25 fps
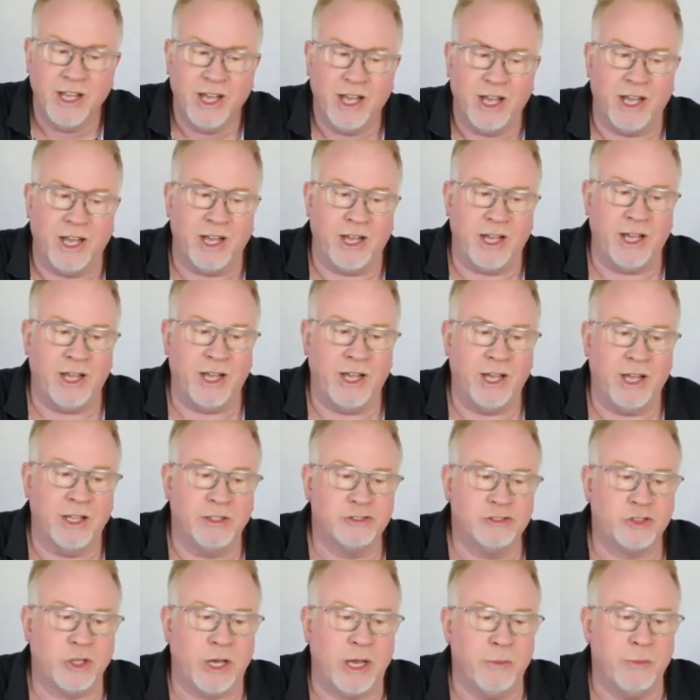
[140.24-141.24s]
Uh,
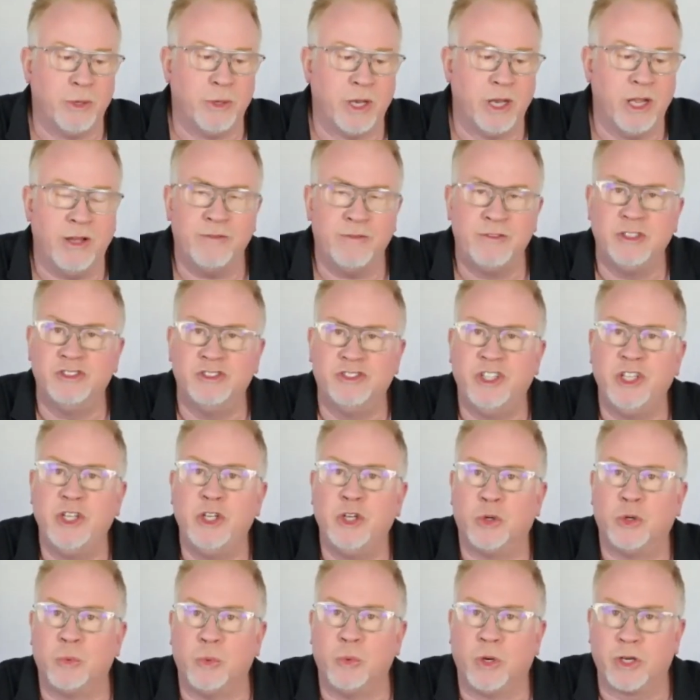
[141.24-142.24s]
so I would love to see
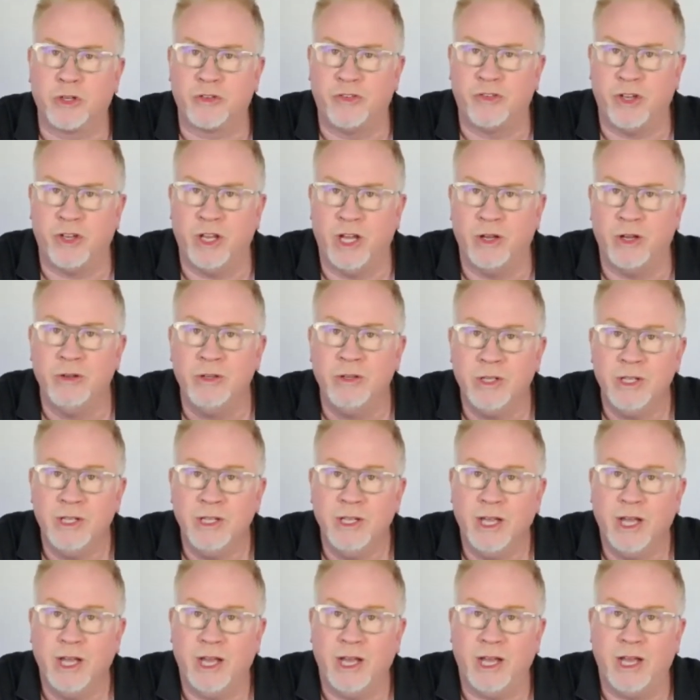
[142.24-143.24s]
your workflow.
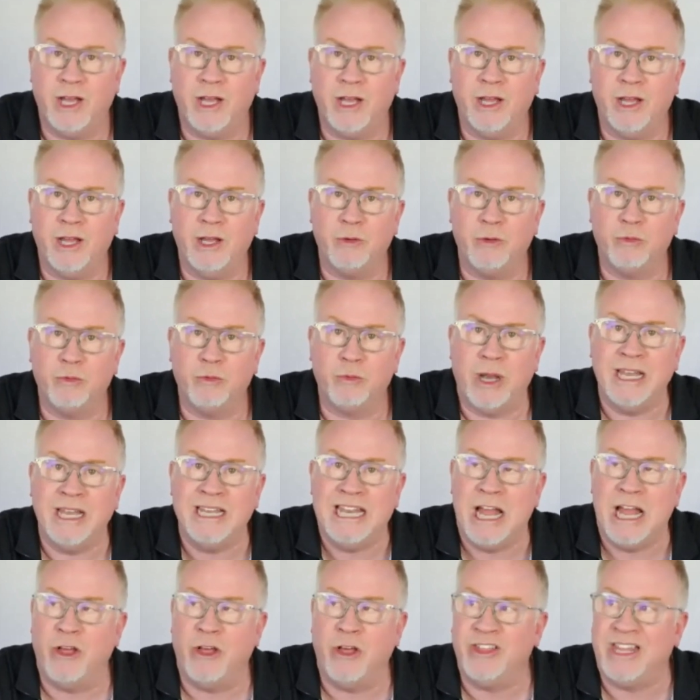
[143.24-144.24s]
Uh, right
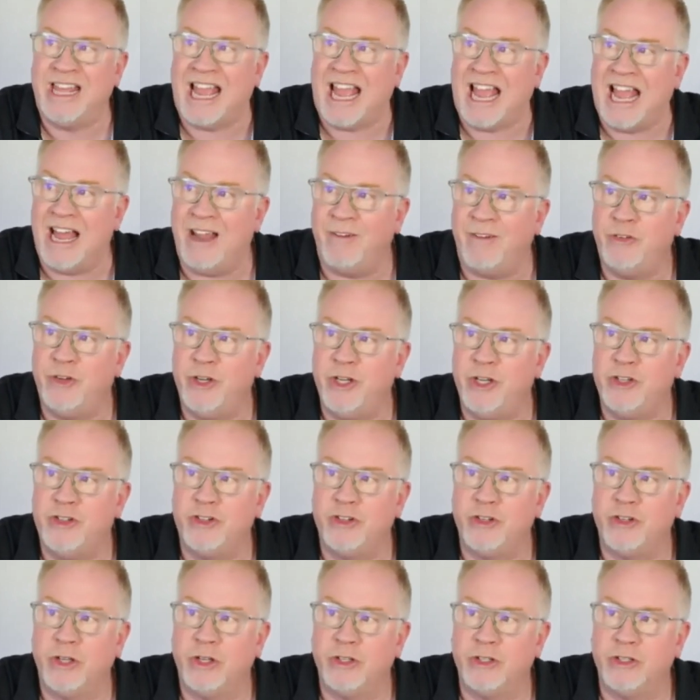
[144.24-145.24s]
now, the
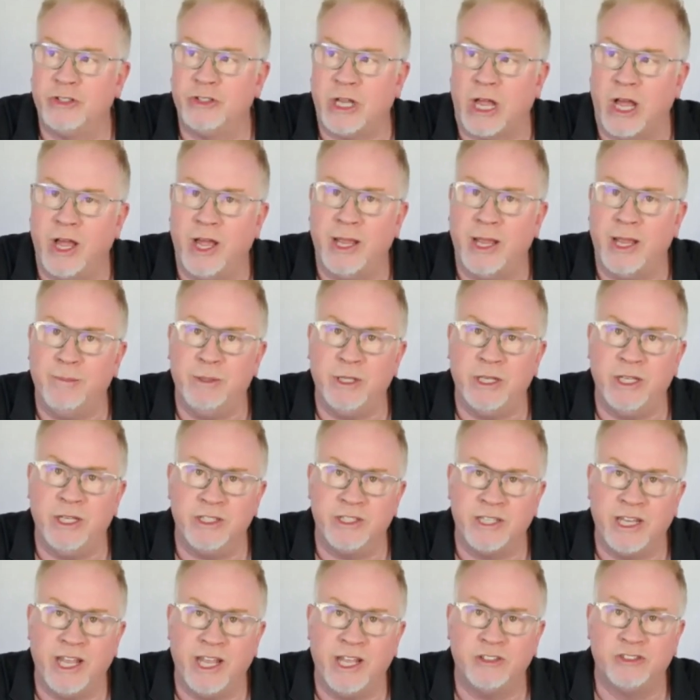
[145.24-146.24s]
average time that it
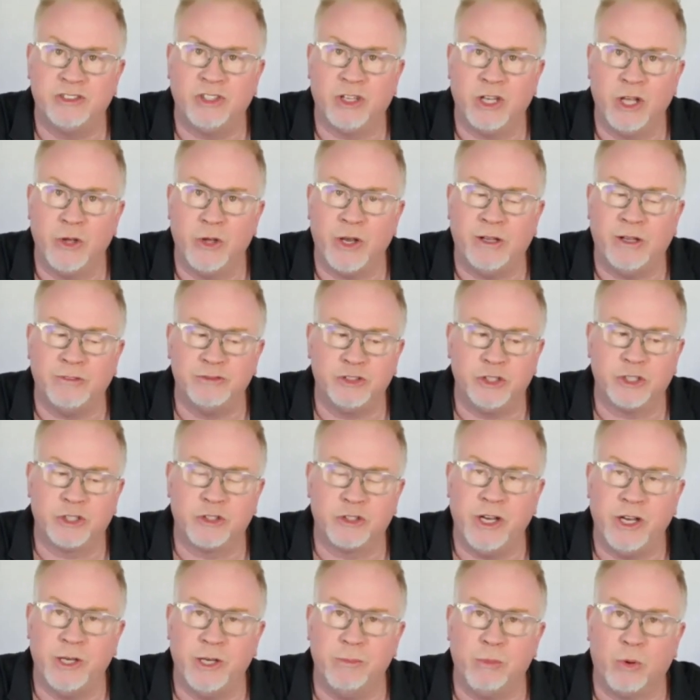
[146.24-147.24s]
takes a loan officer to
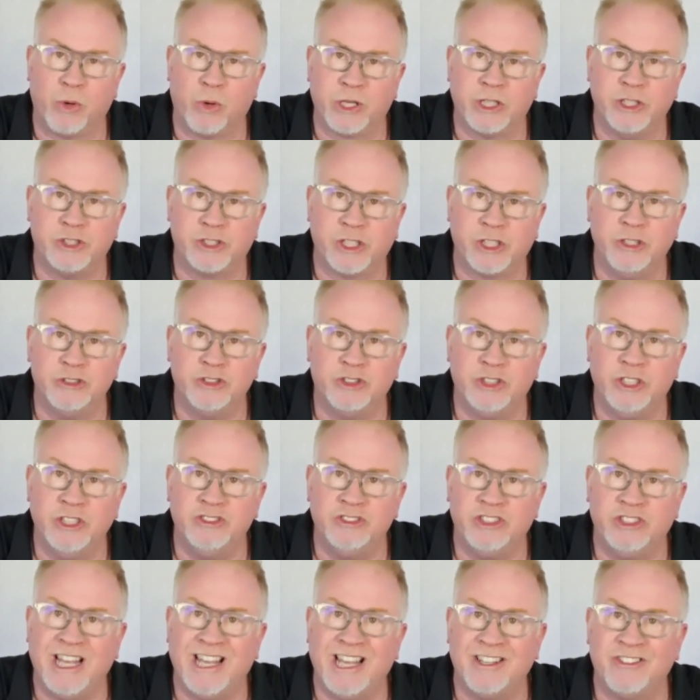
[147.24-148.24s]
create a mortgage coach
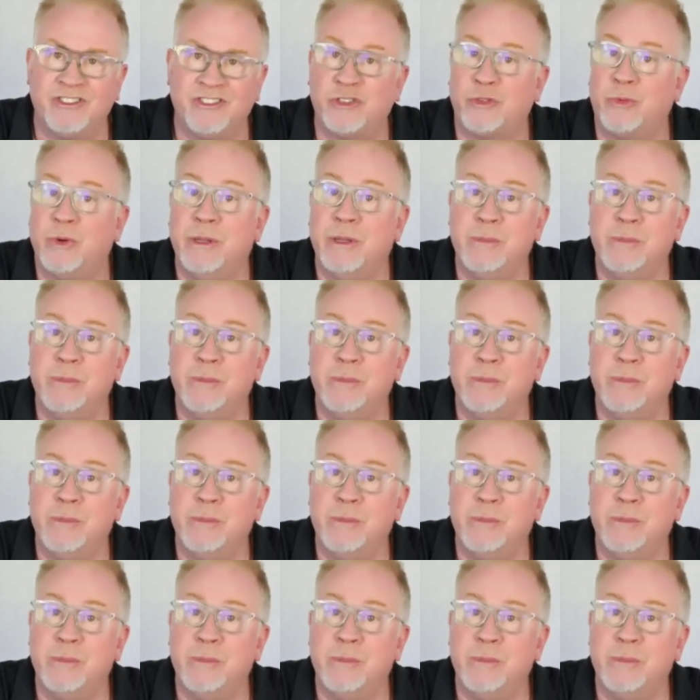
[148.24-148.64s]
TCA is three